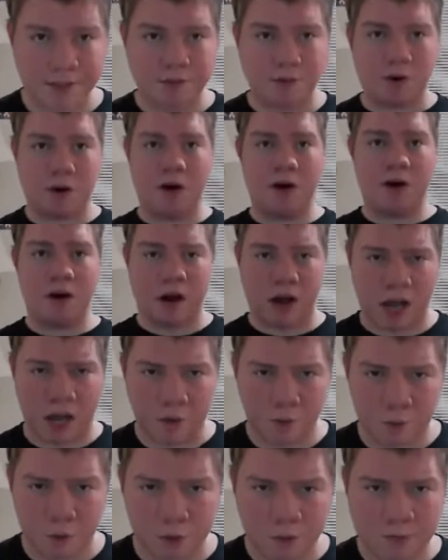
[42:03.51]
I
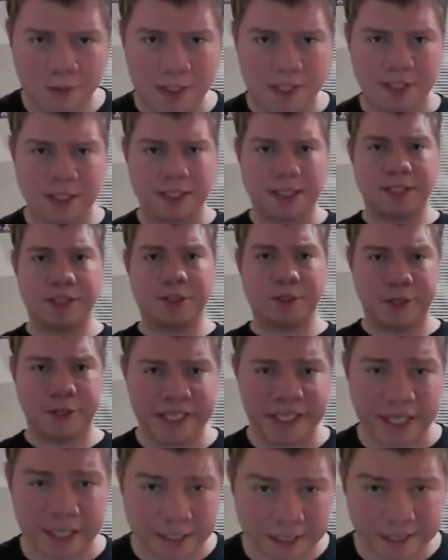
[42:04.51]
will be continuing it
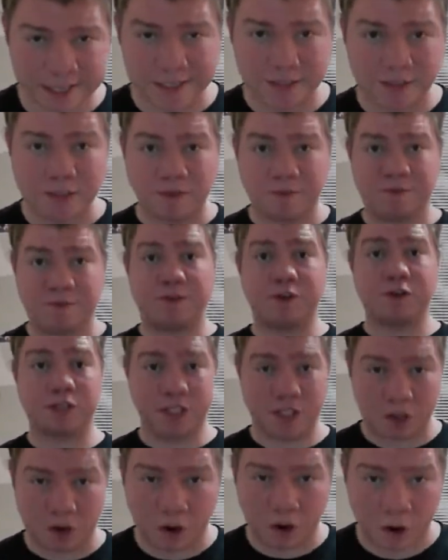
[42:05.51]
until the
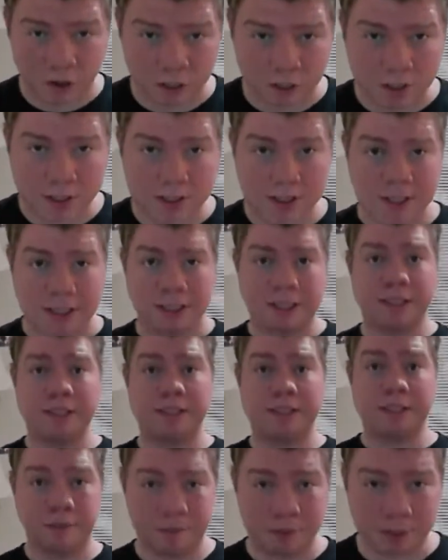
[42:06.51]
first arc is
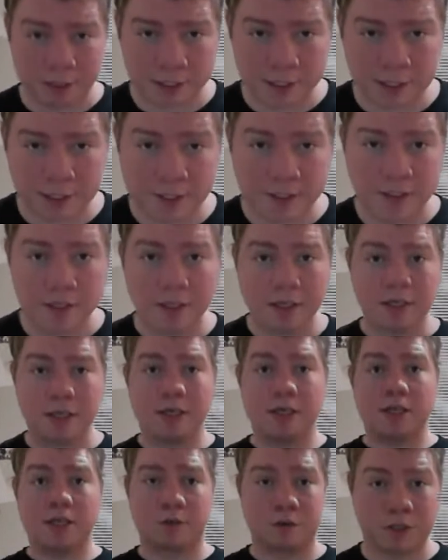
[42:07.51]
completed.
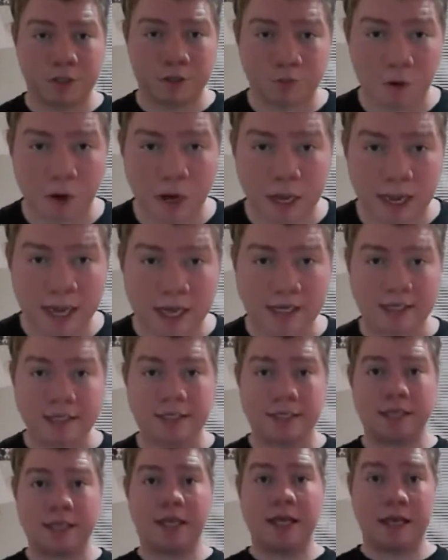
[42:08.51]
The reason why I had a
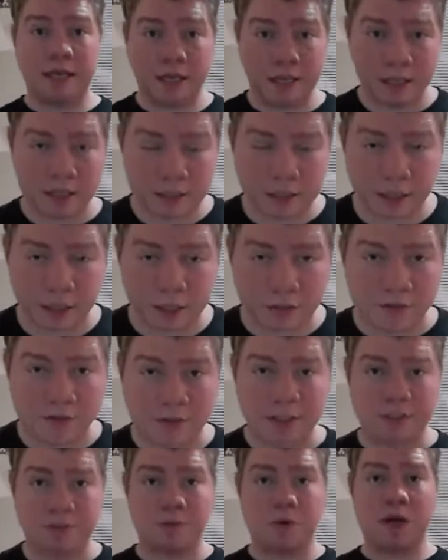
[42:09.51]
delay, the other
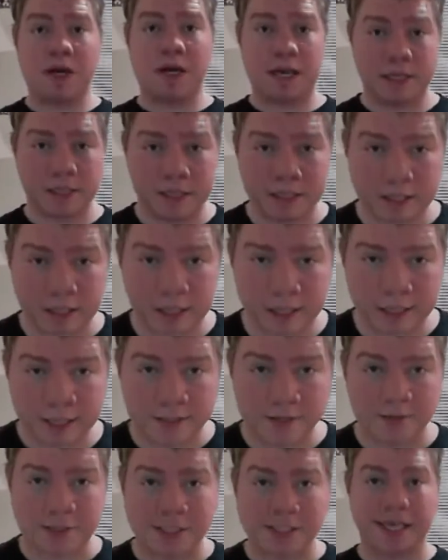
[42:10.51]
reason why I had a delay is
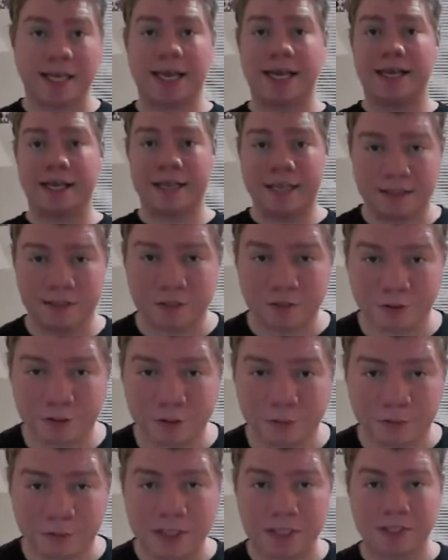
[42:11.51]
because I got to introduce a
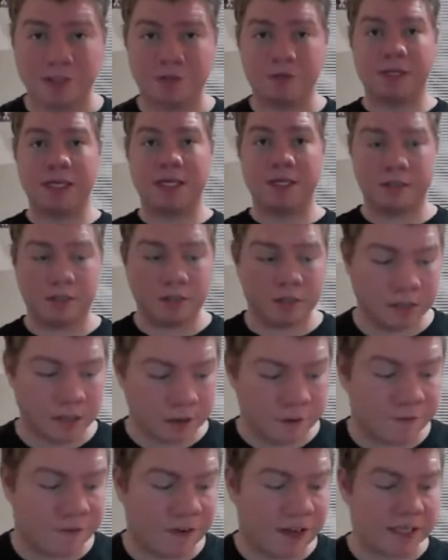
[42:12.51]
bunch of new characters. In
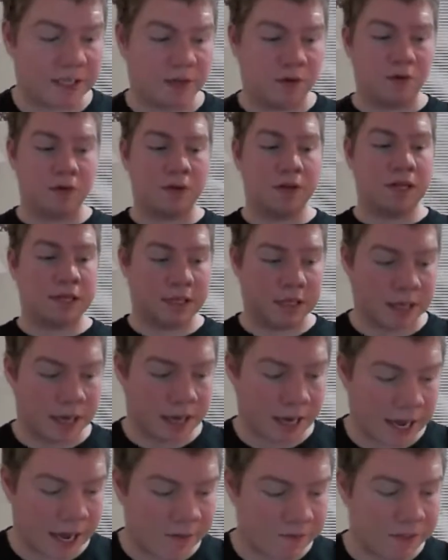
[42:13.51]
fact, the only thing that I
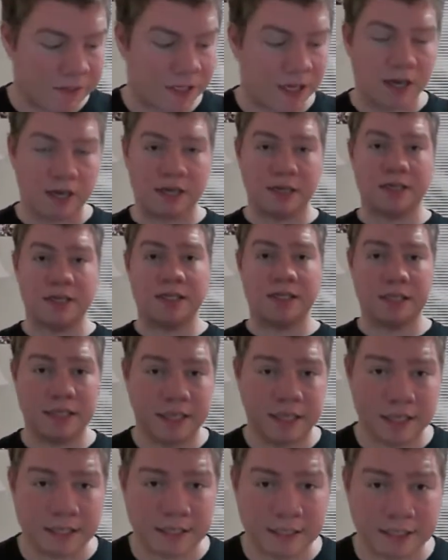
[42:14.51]
haven't got
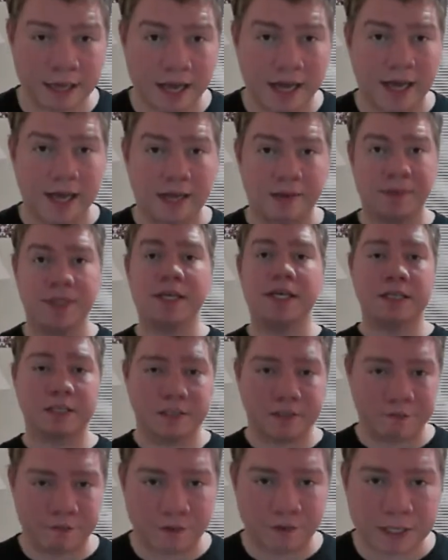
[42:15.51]
in time is
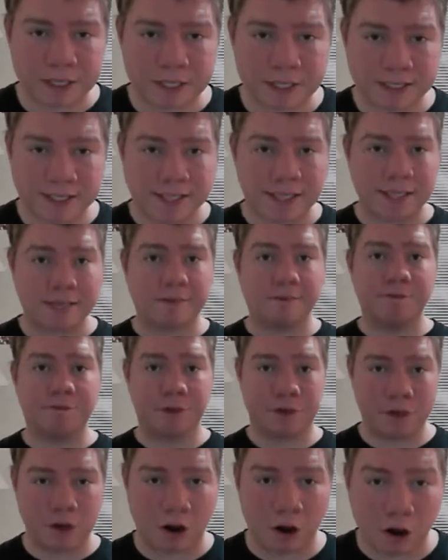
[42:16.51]
the freaking second,
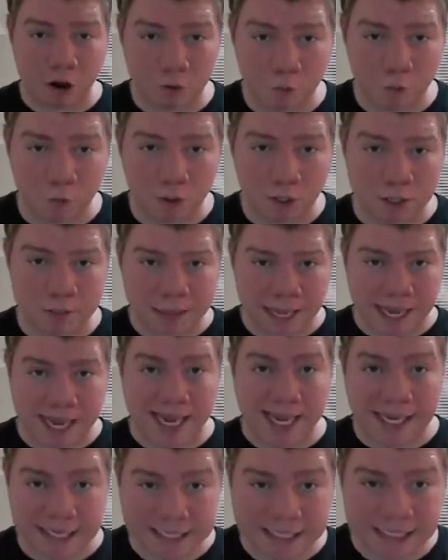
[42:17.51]
third artwork
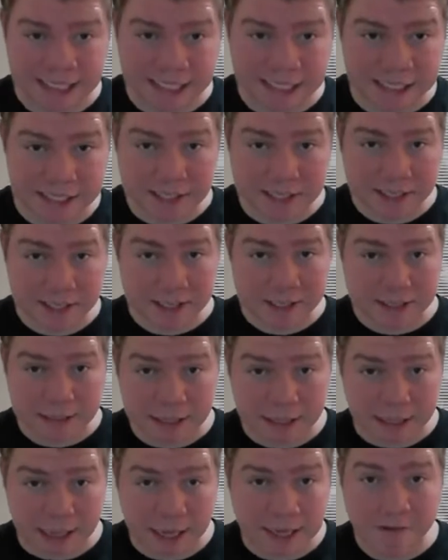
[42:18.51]
page.
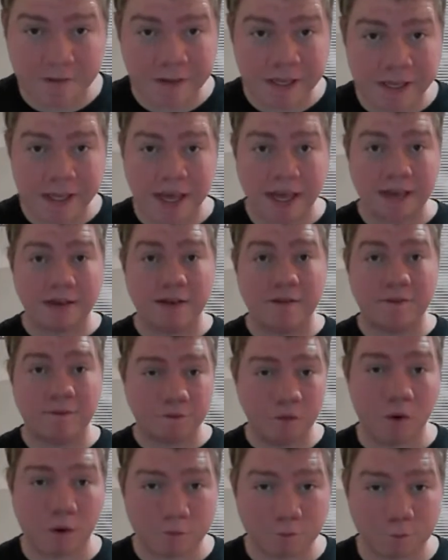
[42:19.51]
And even then, the
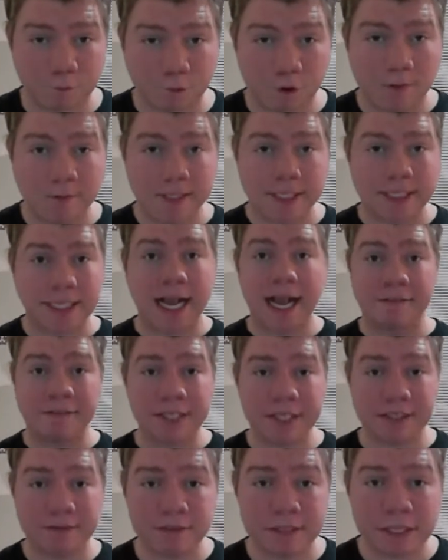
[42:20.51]
fourth one, because I
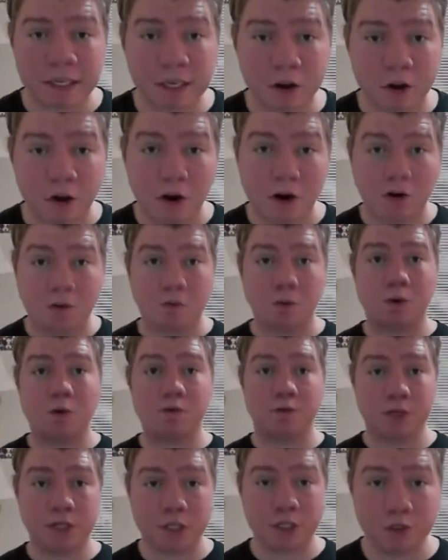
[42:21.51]
haven't even done artwork
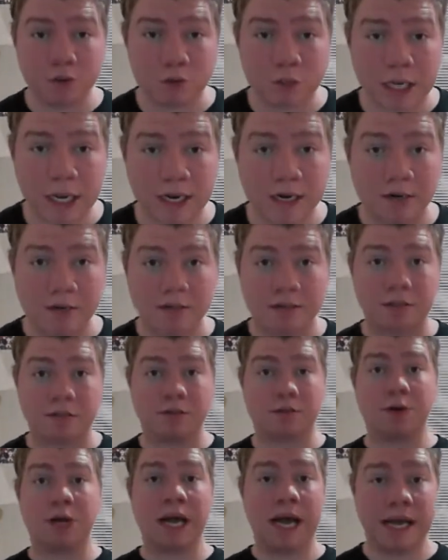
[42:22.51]
for the new characters.
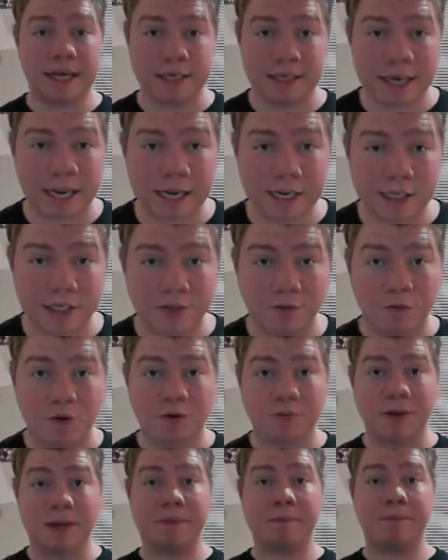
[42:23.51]
So I had to actually
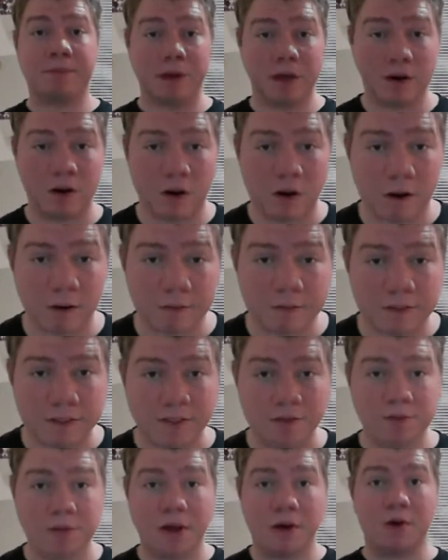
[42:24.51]
work my butt off and
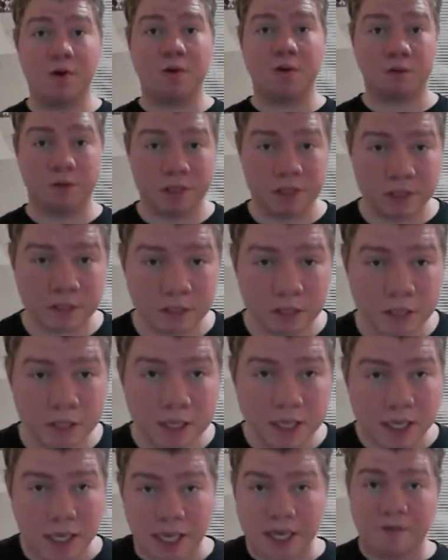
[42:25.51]
do those.
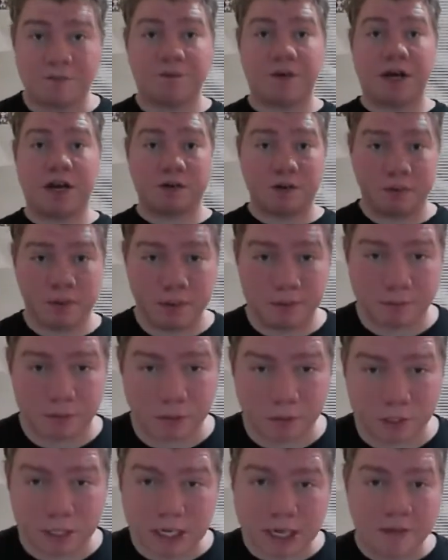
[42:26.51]
If I
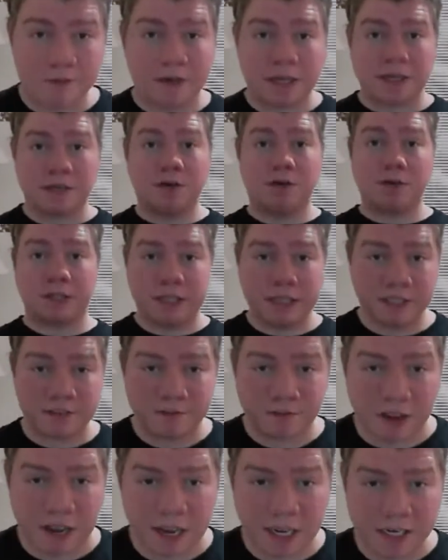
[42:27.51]
remember. If I don't, then it's
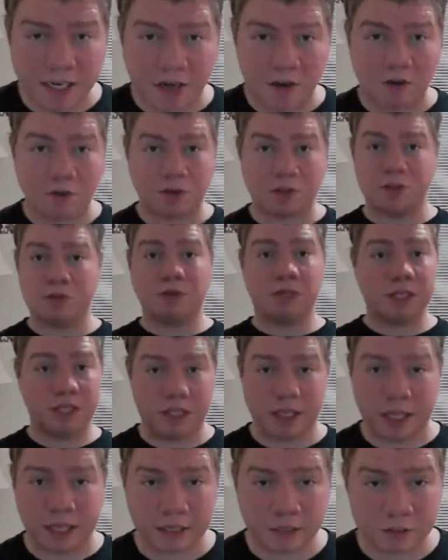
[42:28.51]
fine. I'll do it
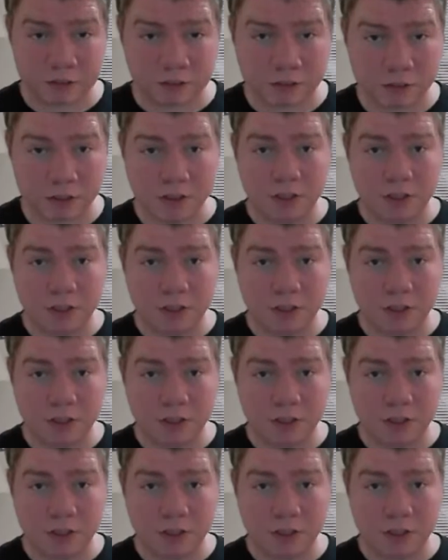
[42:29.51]
later.